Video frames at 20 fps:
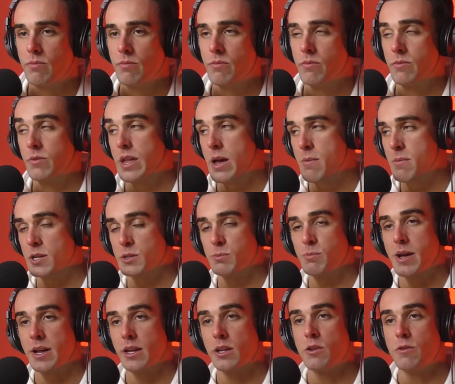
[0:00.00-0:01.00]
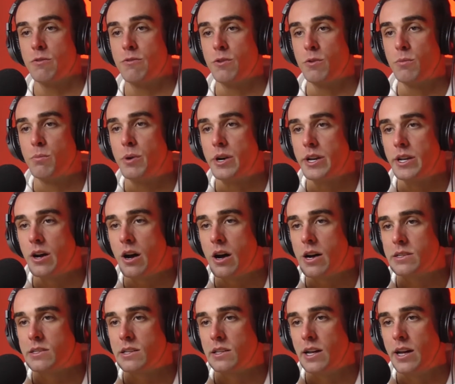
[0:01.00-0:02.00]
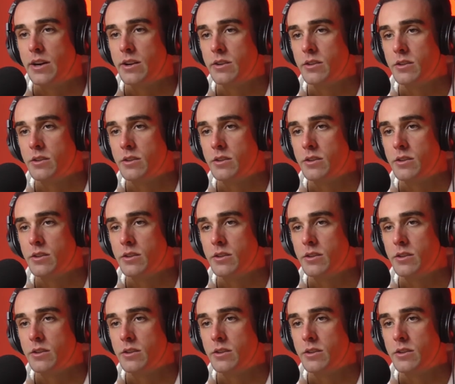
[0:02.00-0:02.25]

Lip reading: That must make you feel pretty isolated.